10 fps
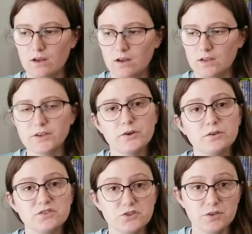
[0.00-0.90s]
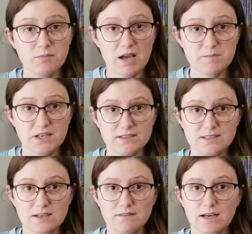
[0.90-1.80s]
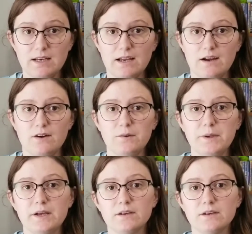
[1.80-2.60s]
The girls are doing map testing right now,